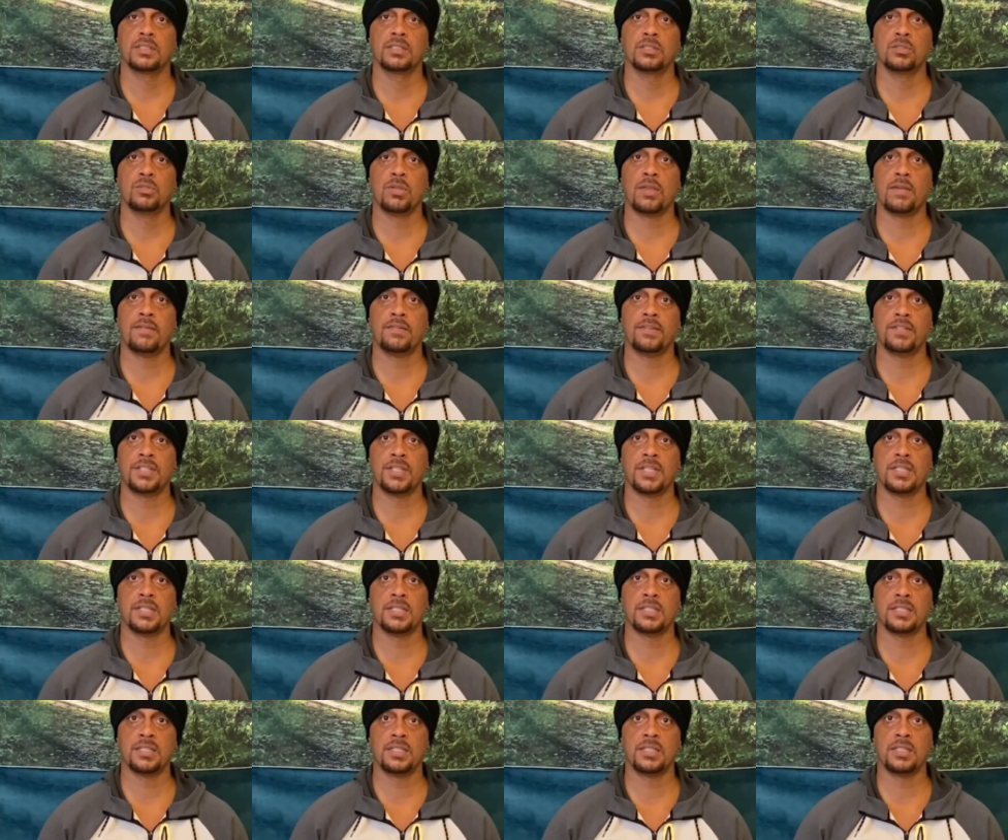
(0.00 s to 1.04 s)
You have a
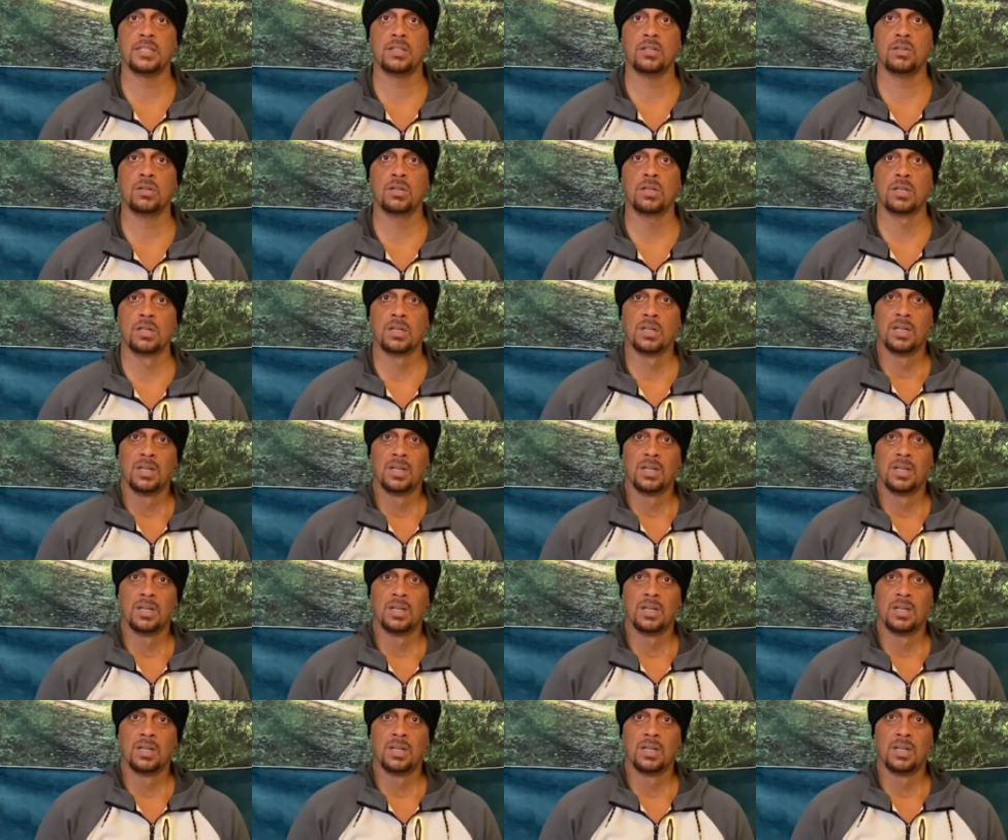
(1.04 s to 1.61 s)
tendency to go,